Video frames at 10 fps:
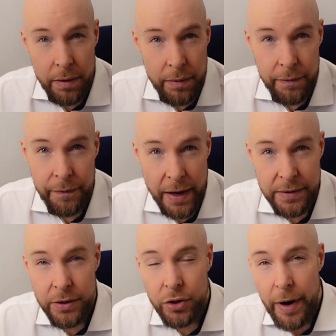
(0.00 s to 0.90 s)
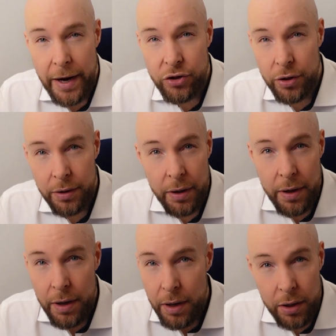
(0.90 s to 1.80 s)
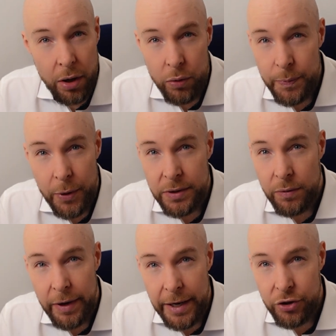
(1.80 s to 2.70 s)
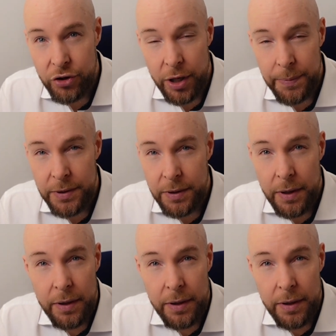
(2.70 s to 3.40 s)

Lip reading: fast interaction, close personal relationships,